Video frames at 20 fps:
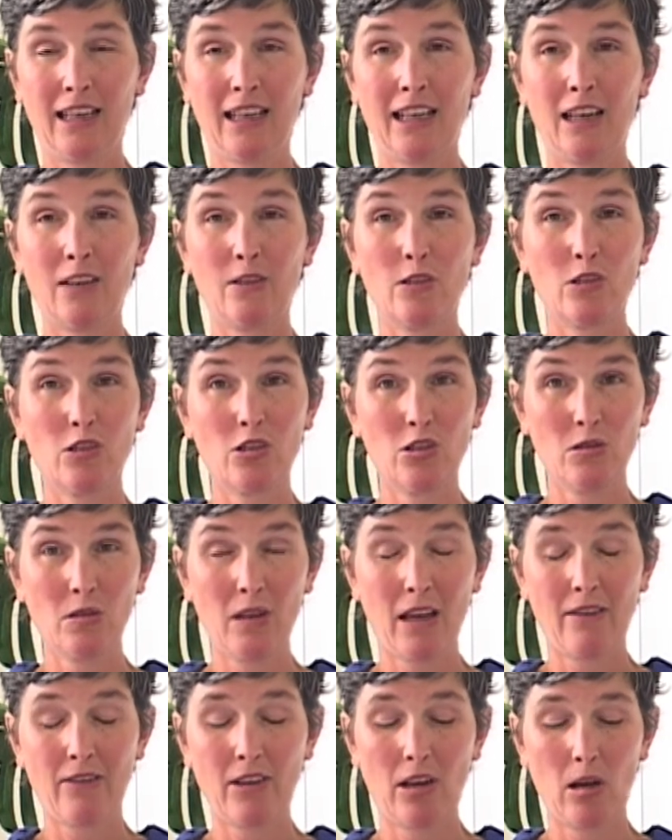If you do
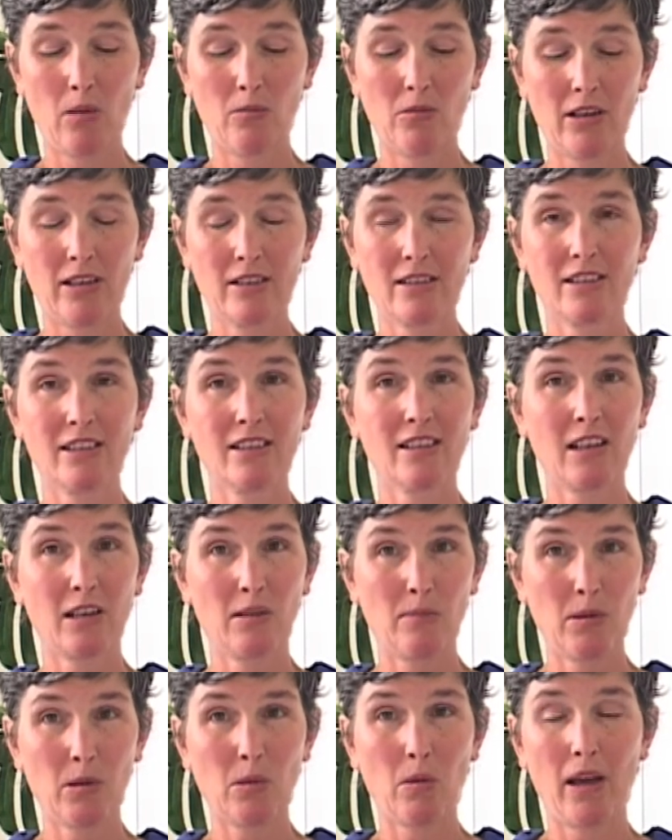have armrests, it
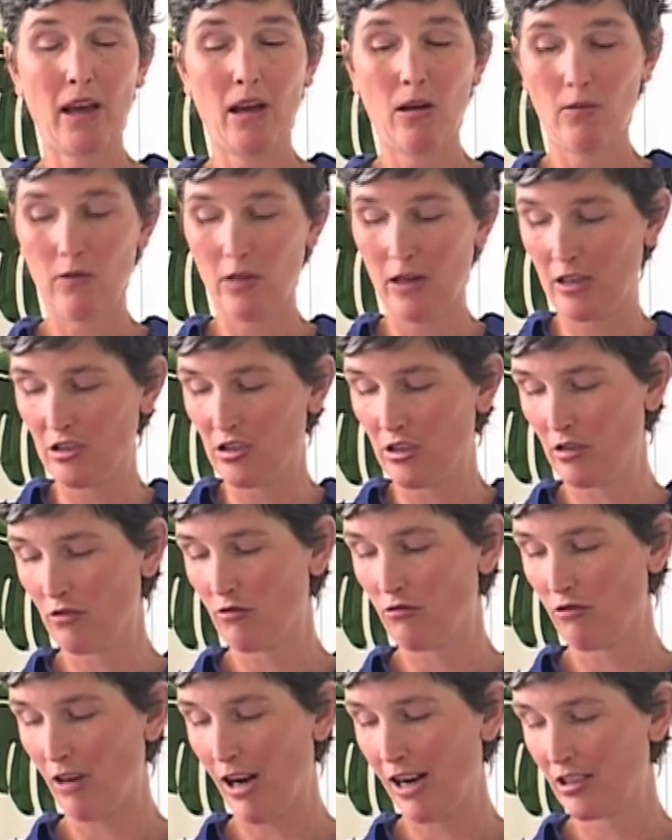could be quite helpful actually to
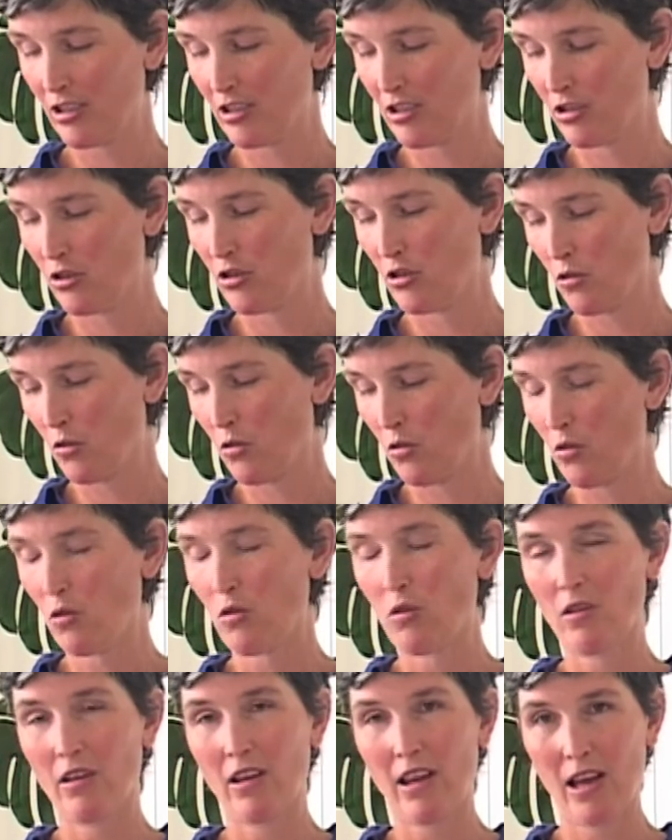rest your